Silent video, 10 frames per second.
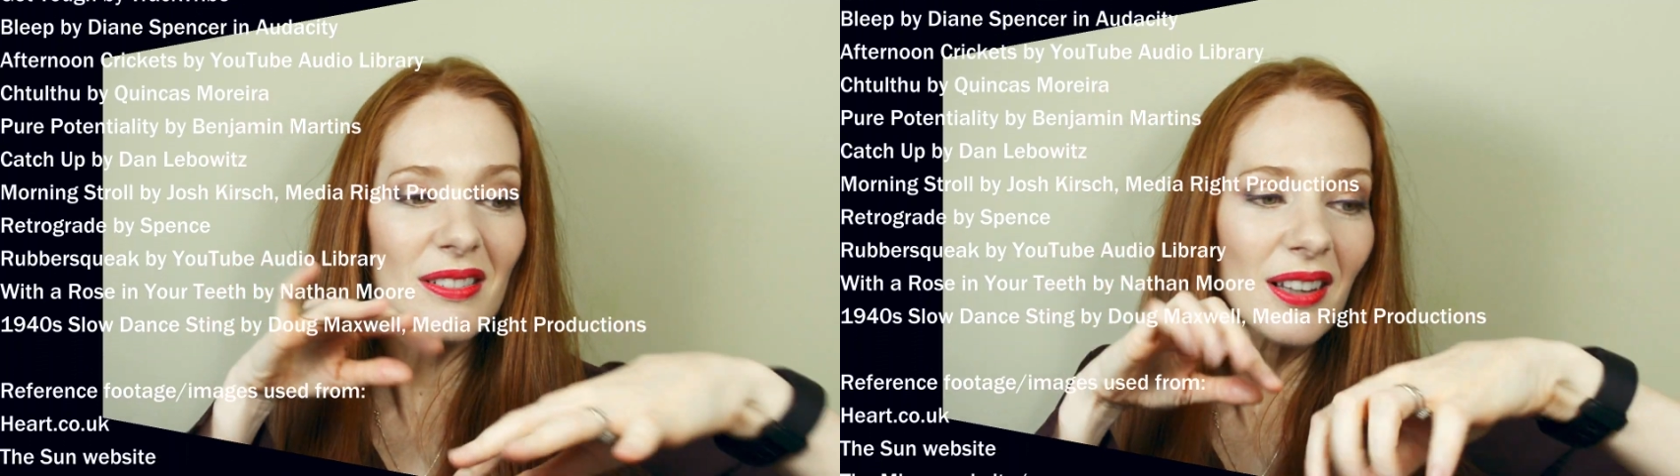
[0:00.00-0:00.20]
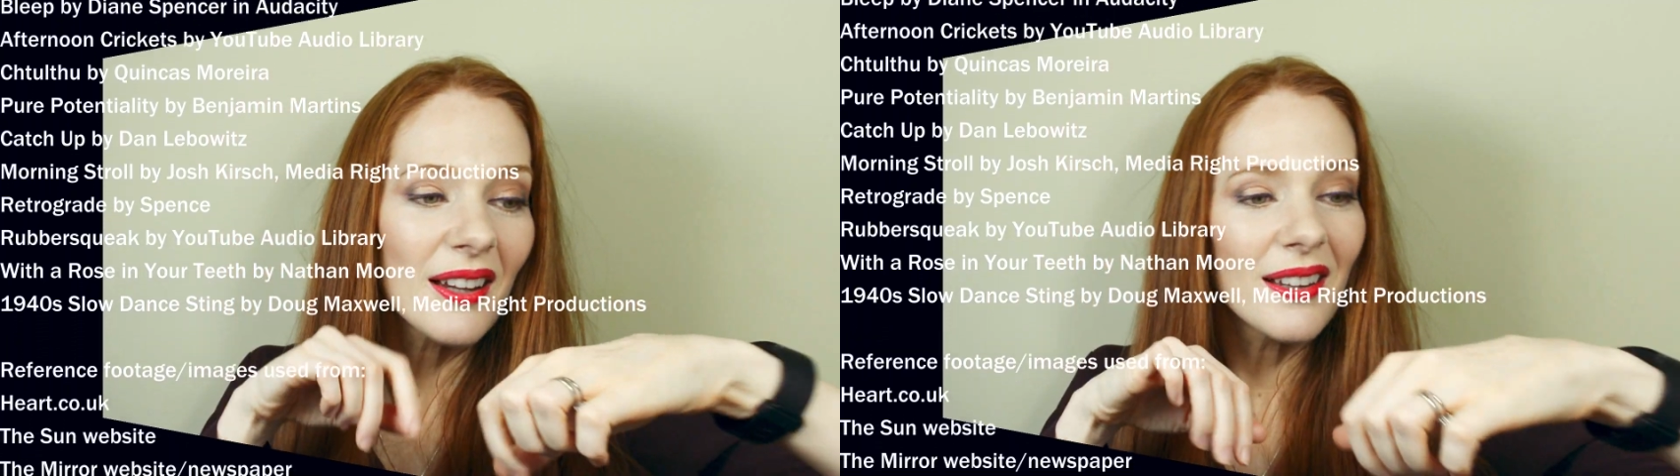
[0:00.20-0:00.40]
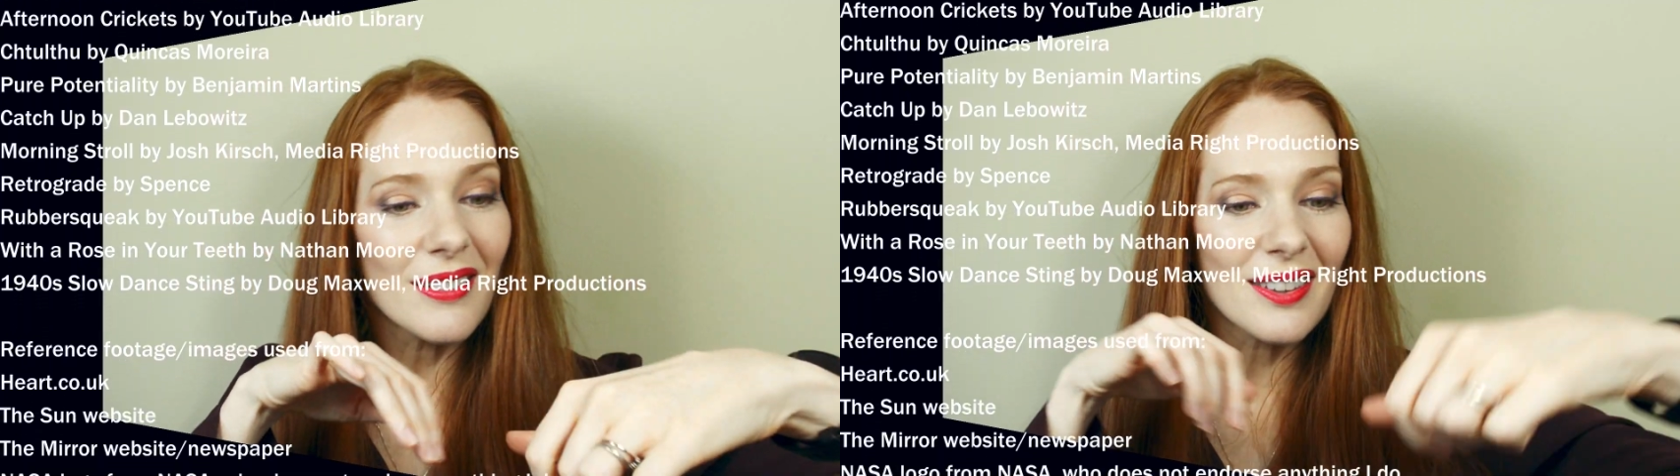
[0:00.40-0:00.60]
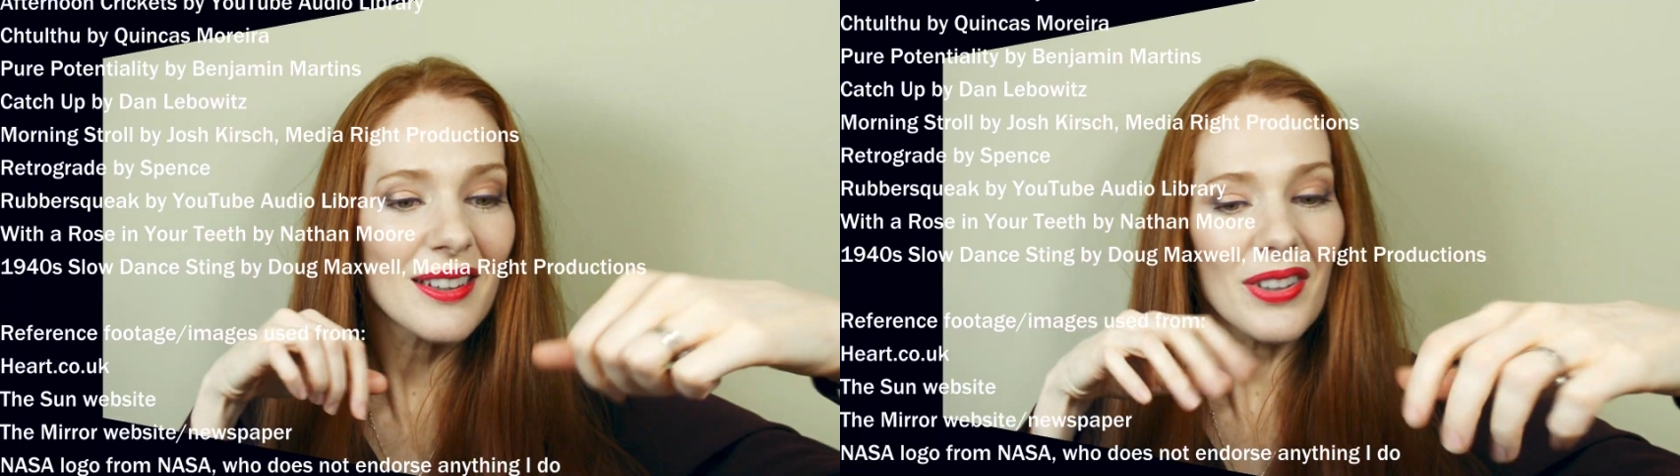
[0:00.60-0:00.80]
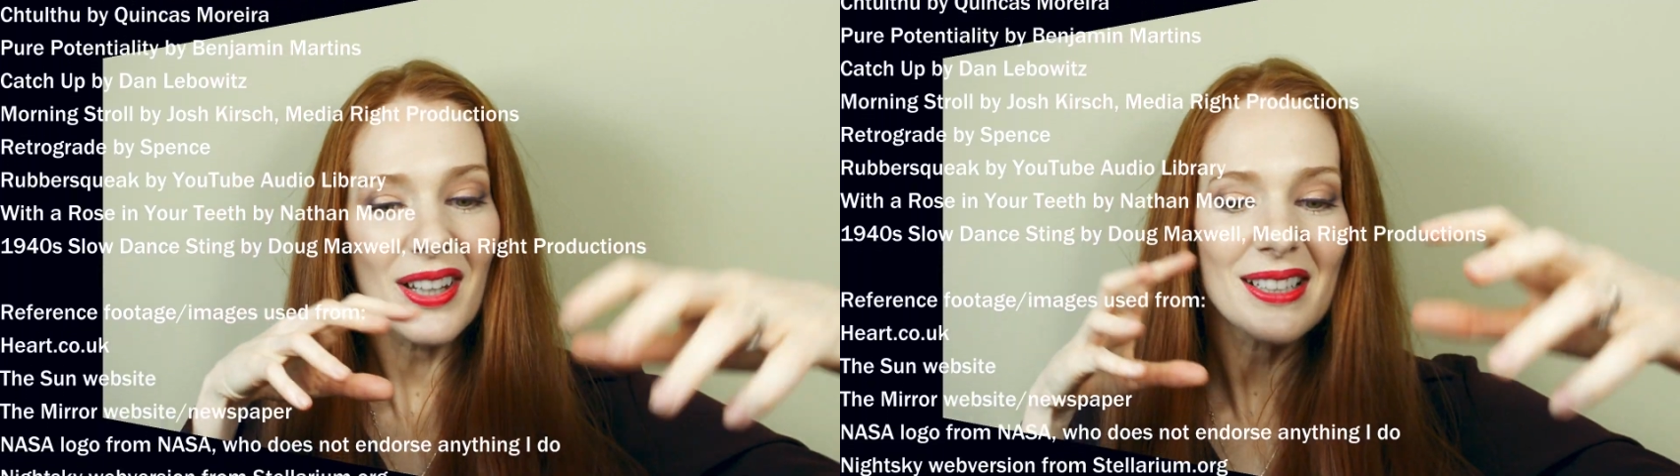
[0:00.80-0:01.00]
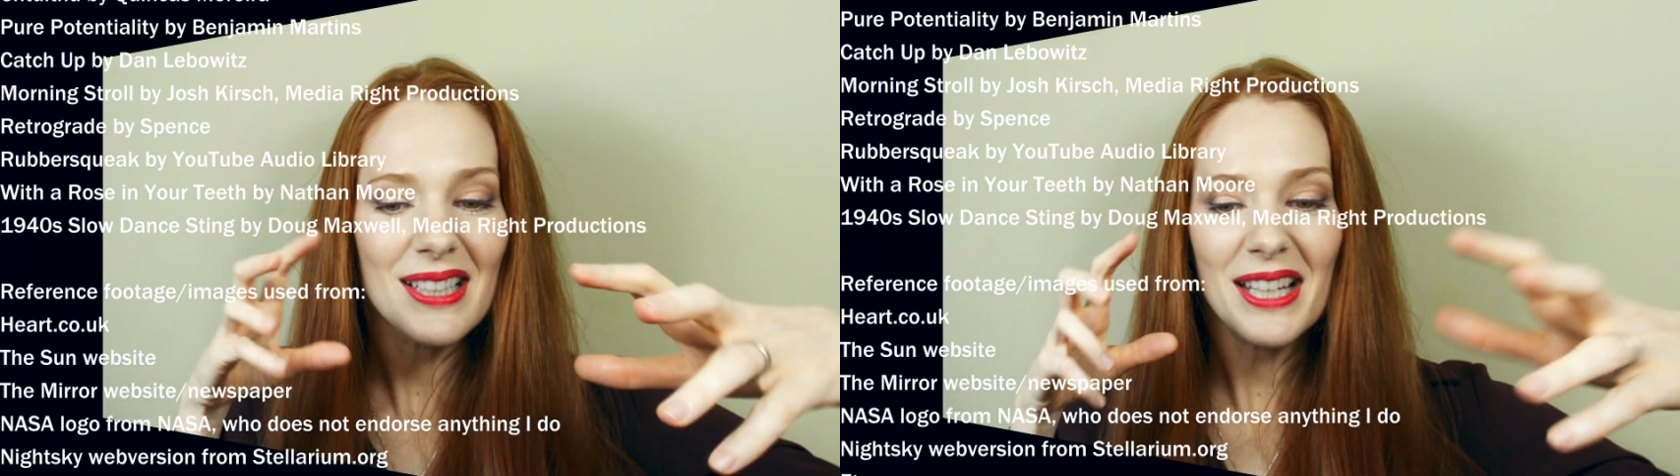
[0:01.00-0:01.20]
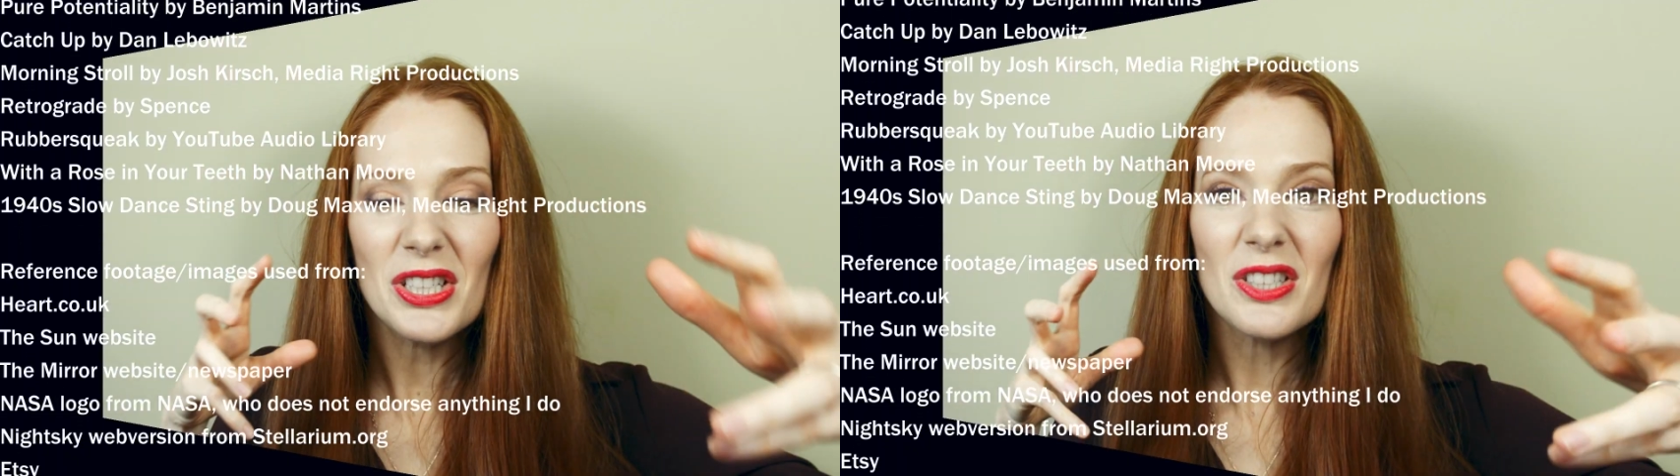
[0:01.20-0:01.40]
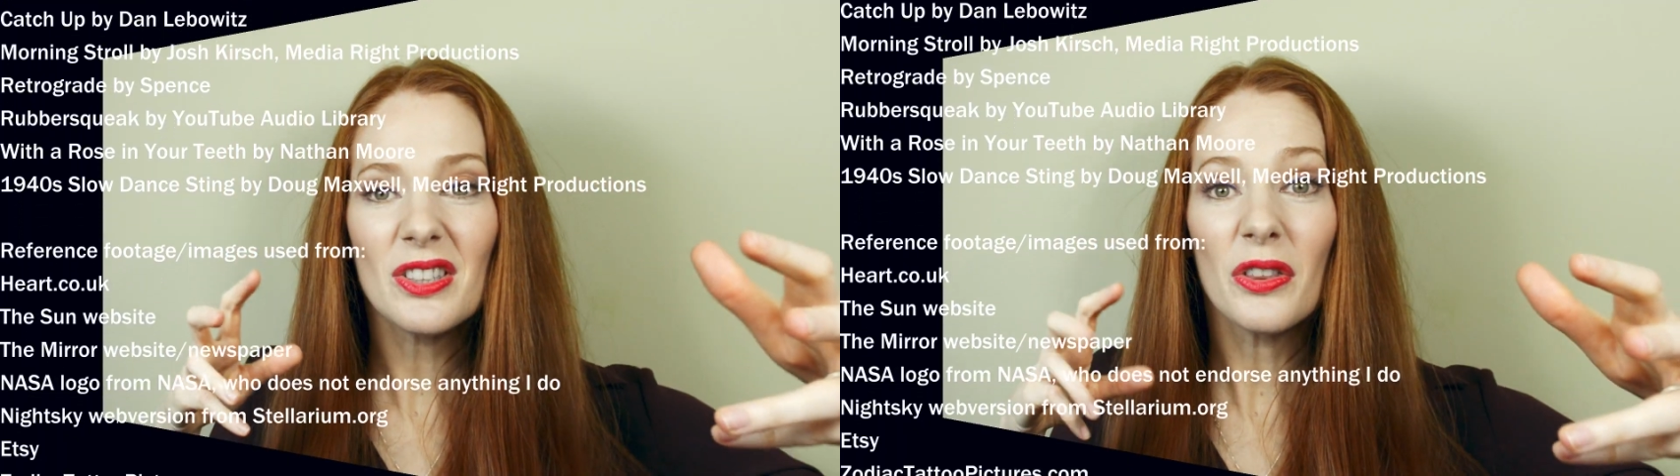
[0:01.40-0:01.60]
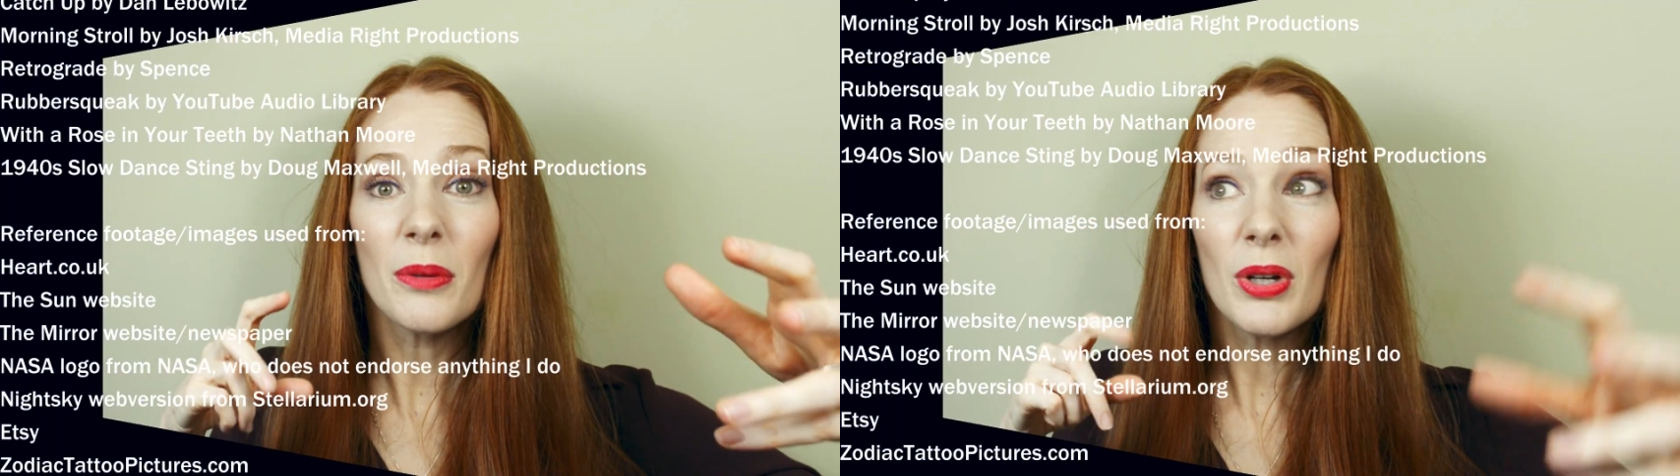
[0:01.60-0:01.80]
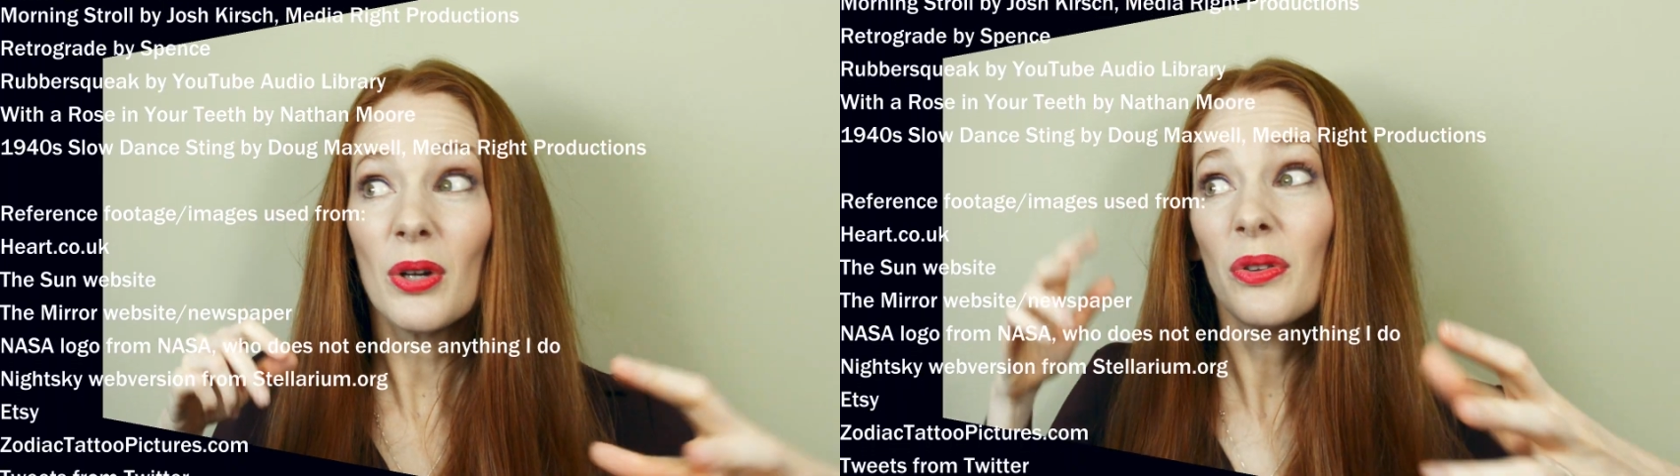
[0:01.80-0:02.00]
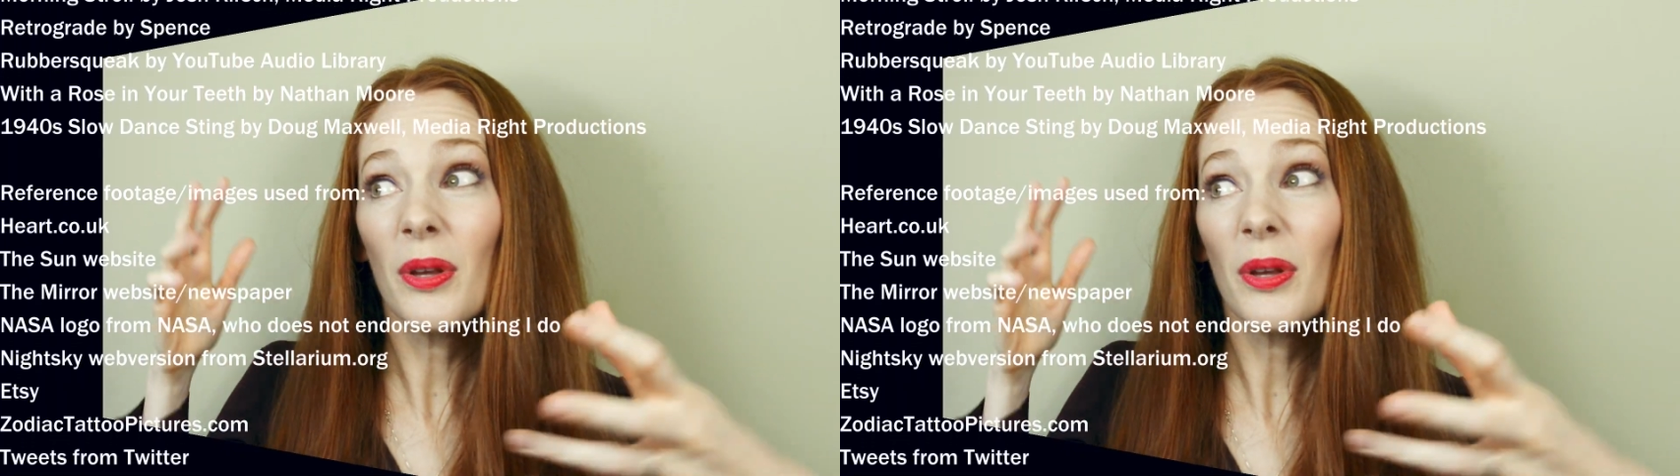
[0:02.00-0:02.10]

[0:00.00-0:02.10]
like civilizations on the moon.